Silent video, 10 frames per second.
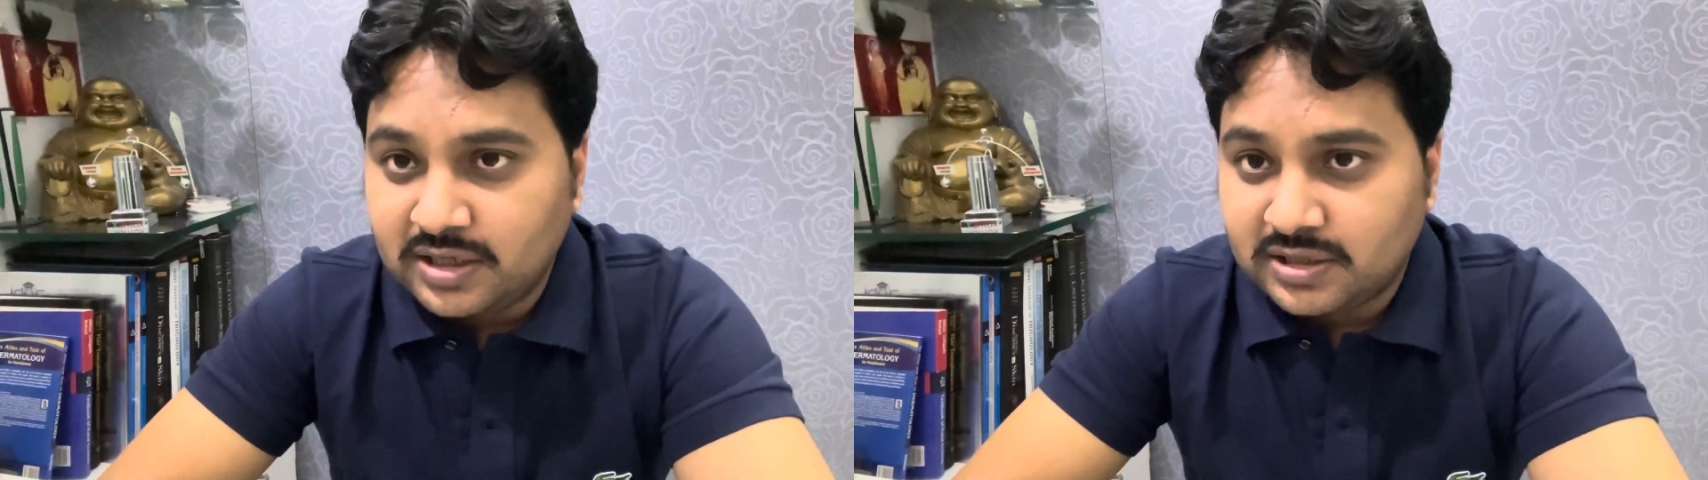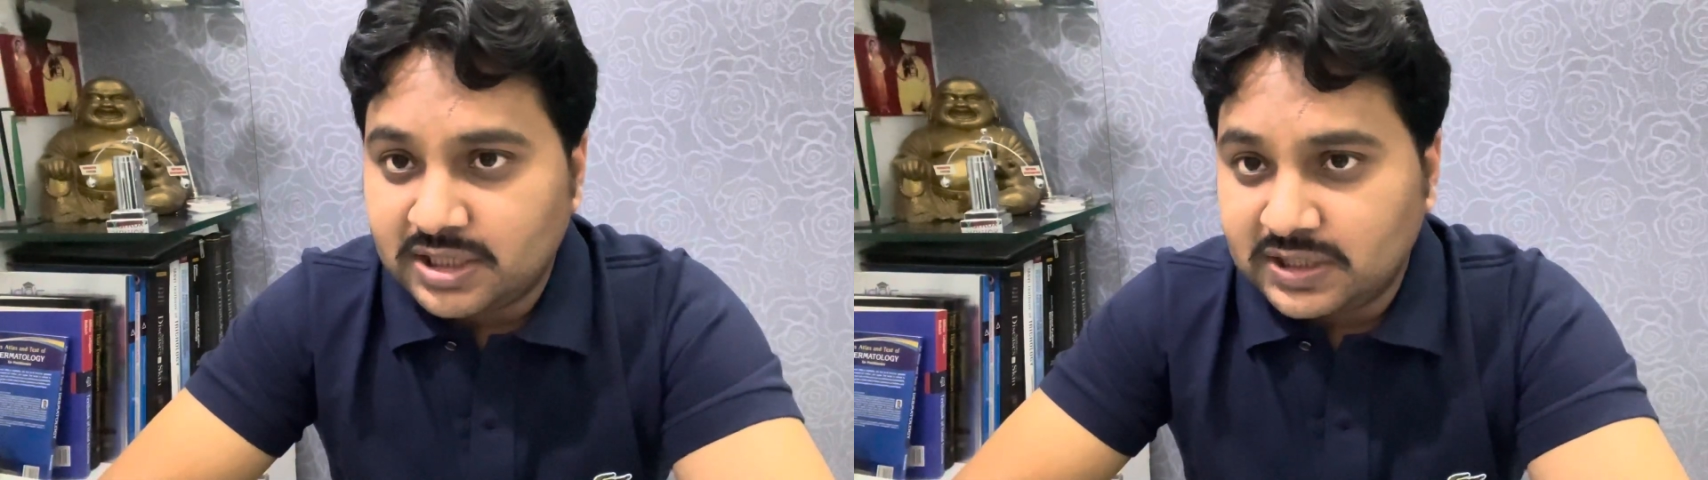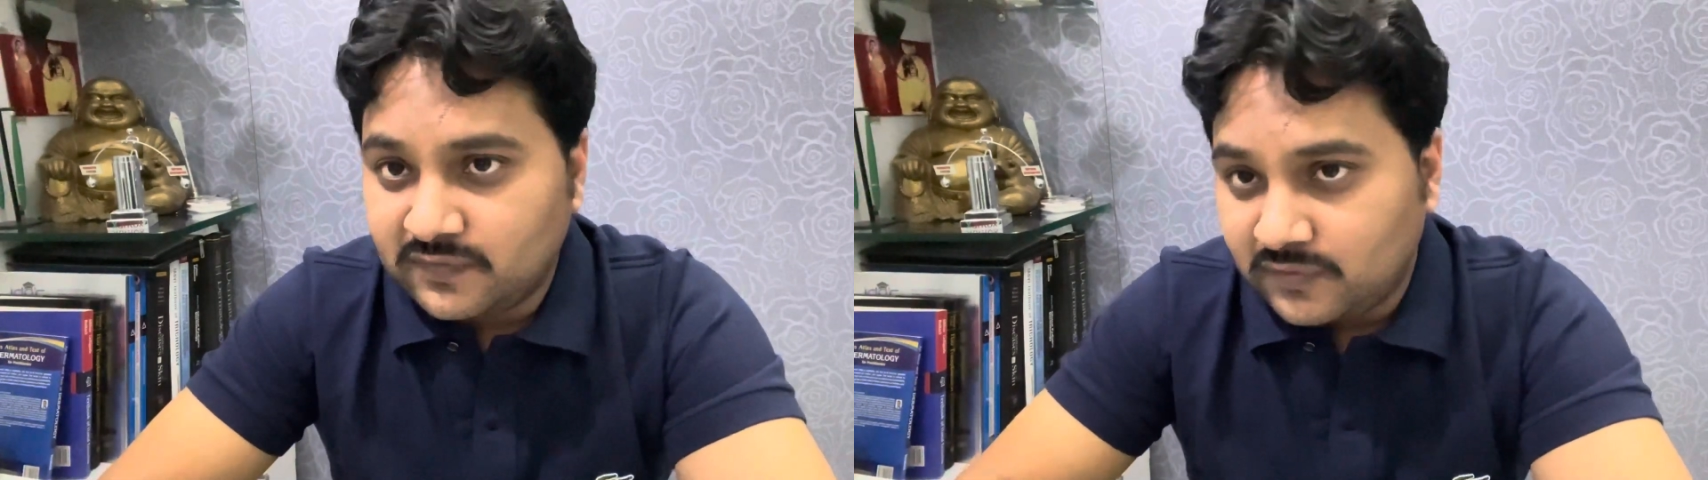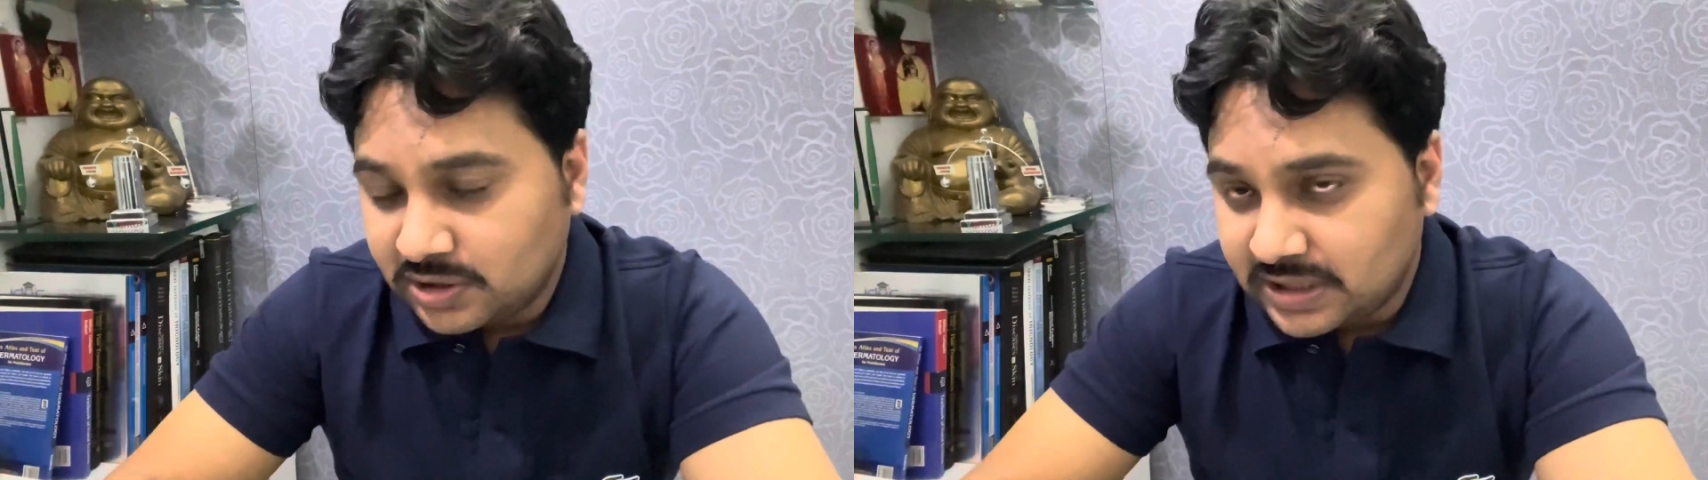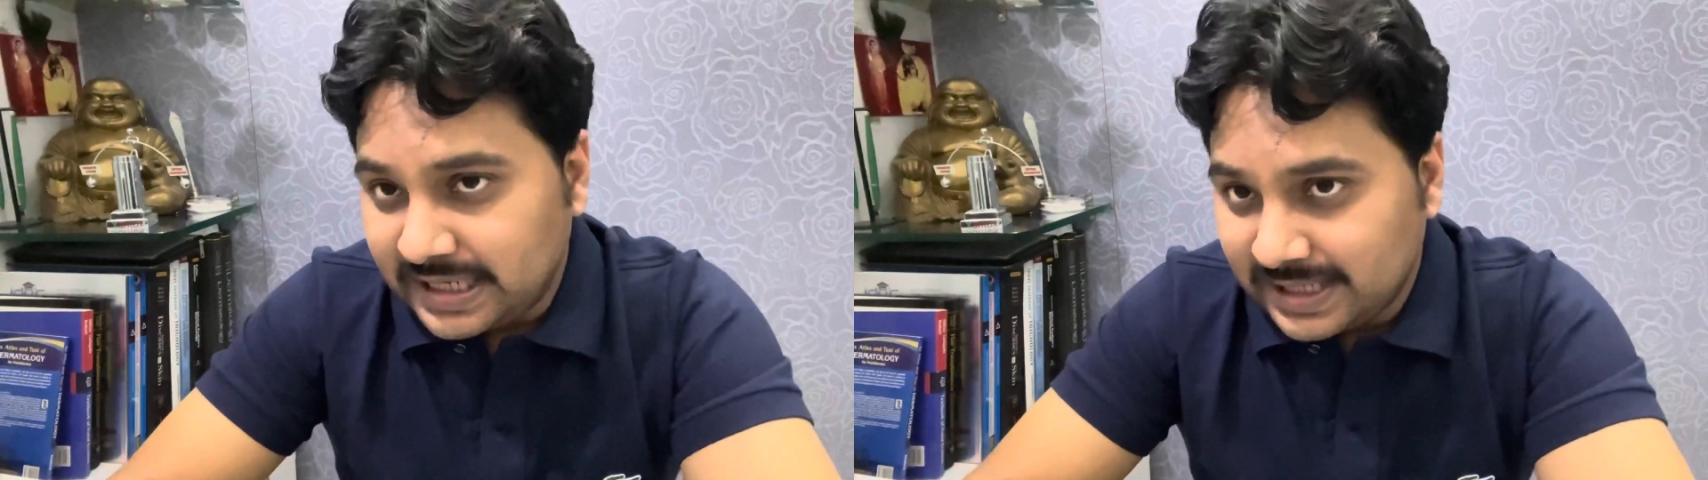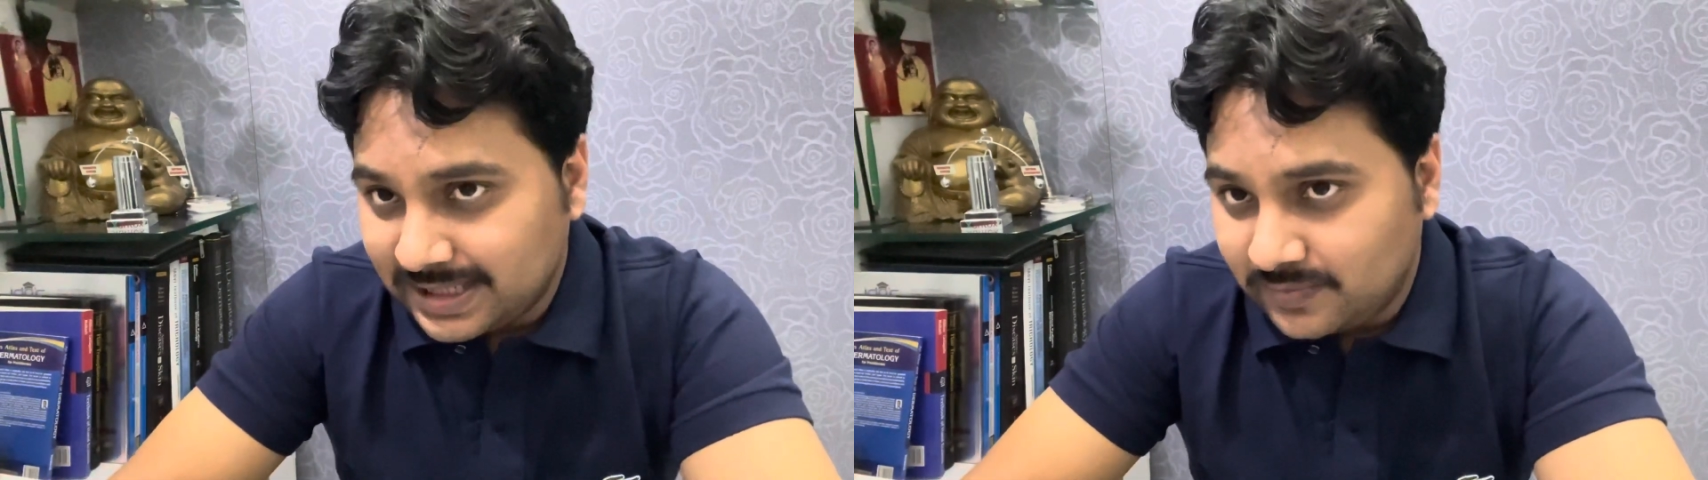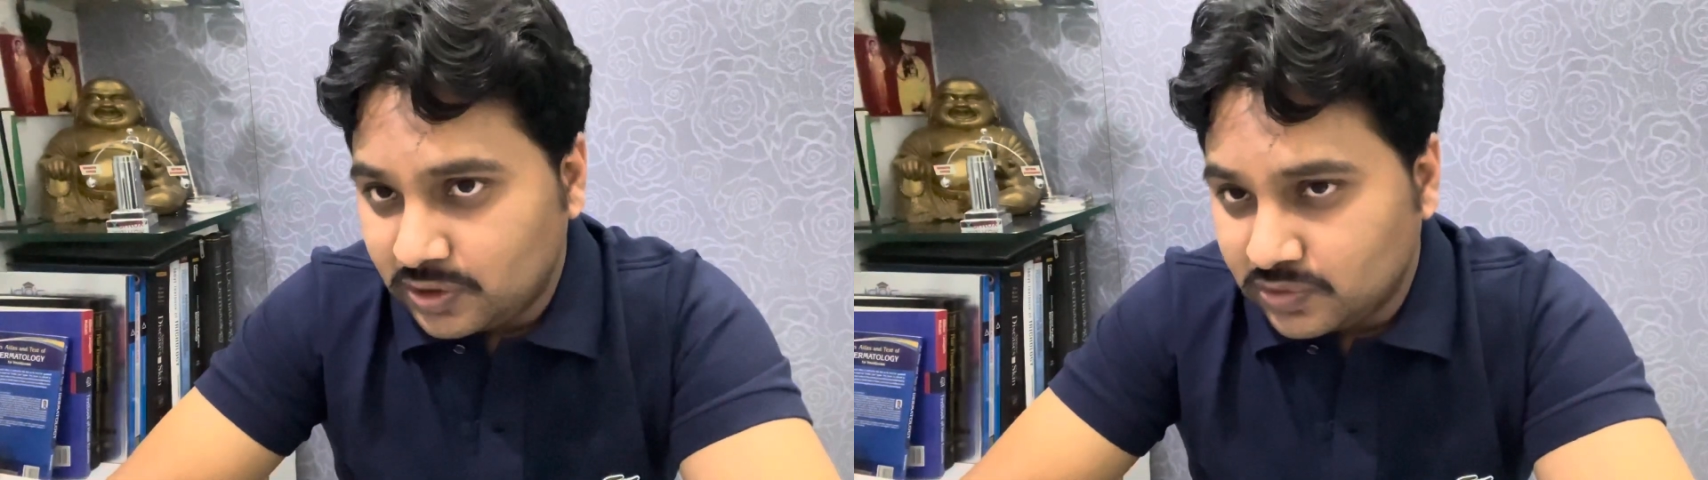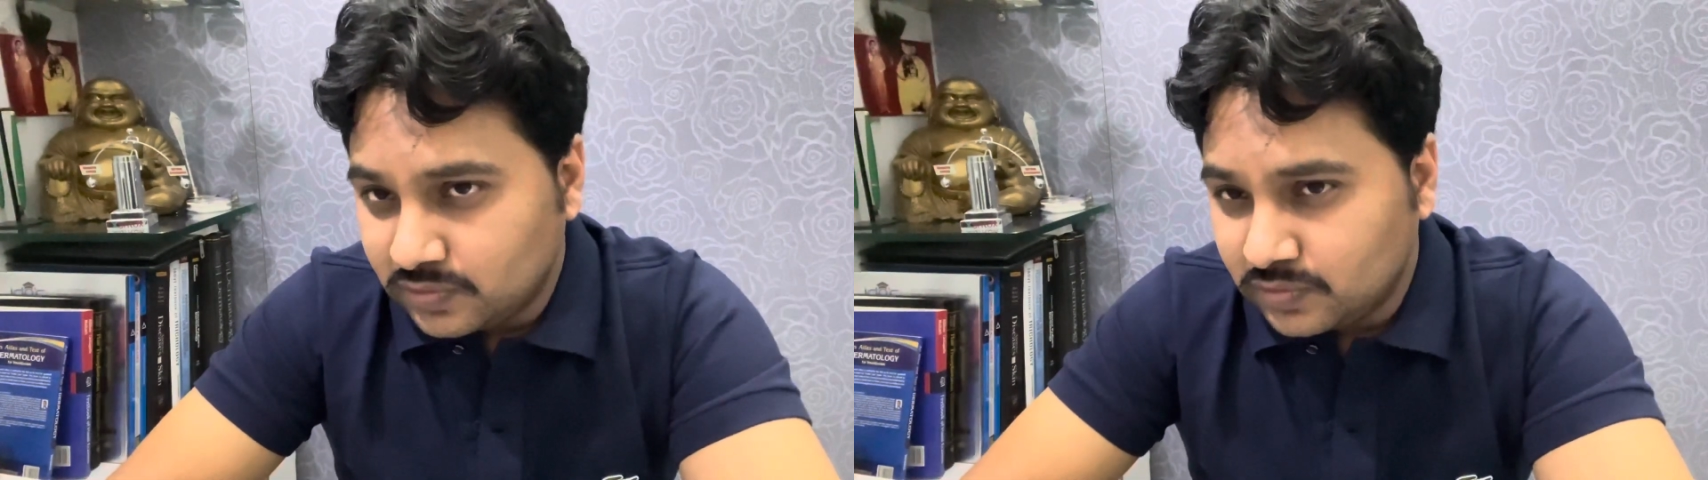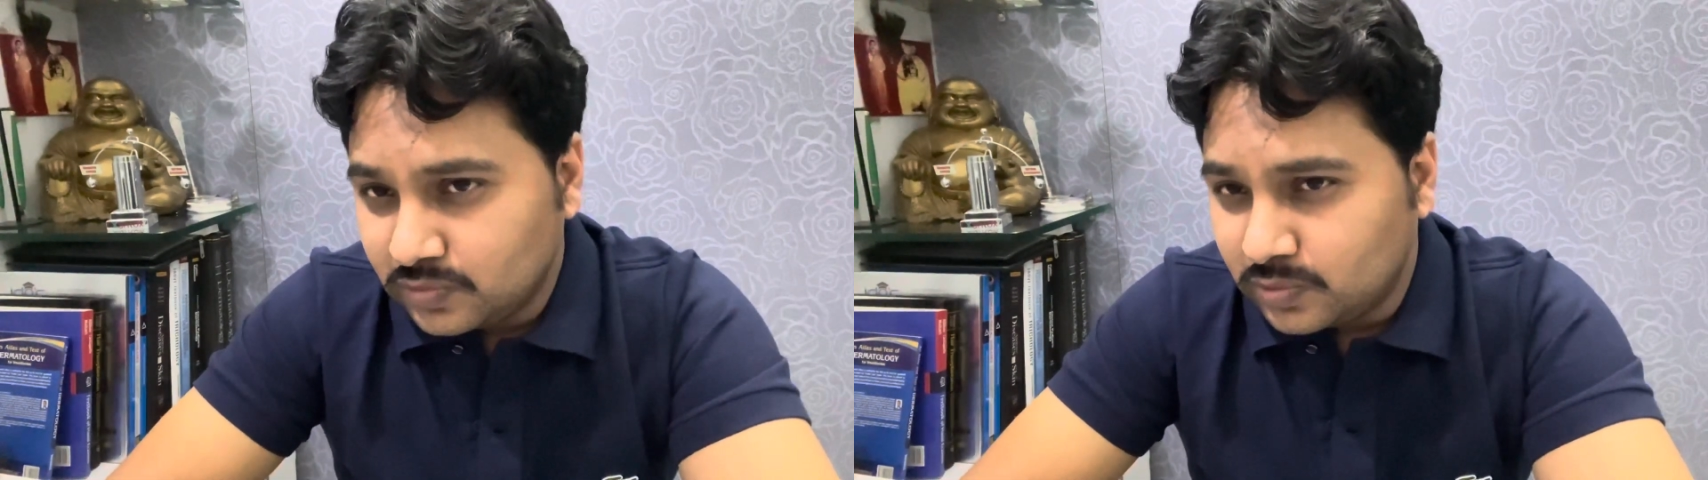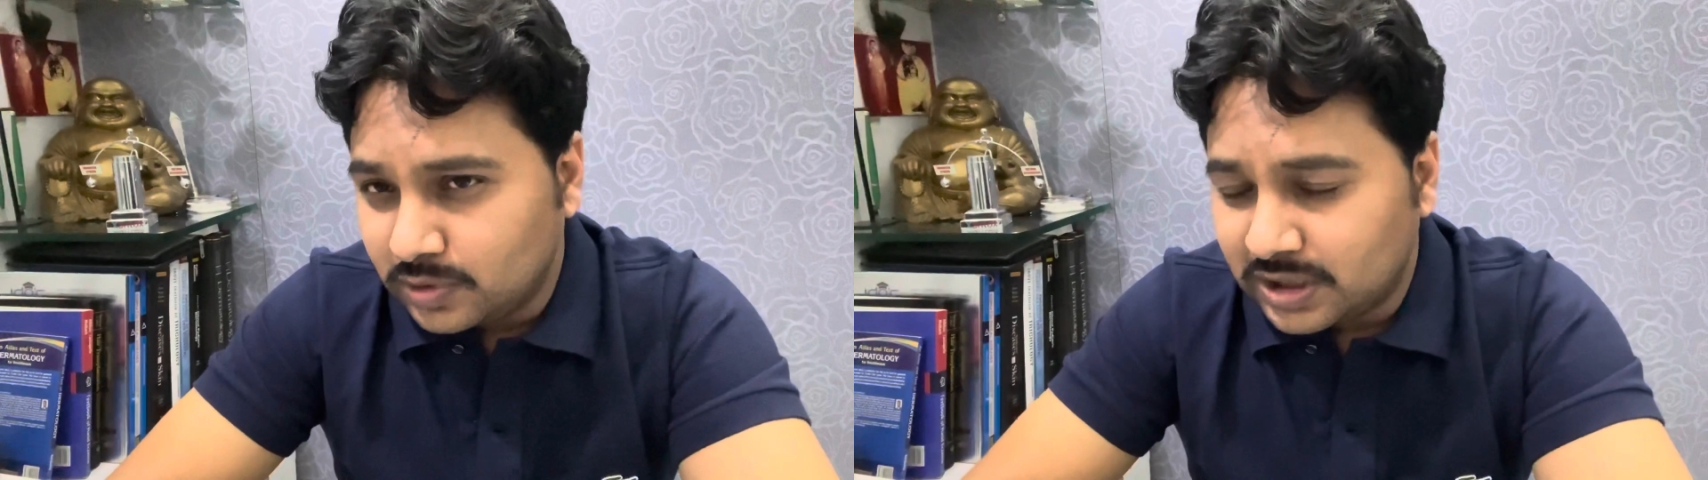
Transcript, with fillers: that what i able to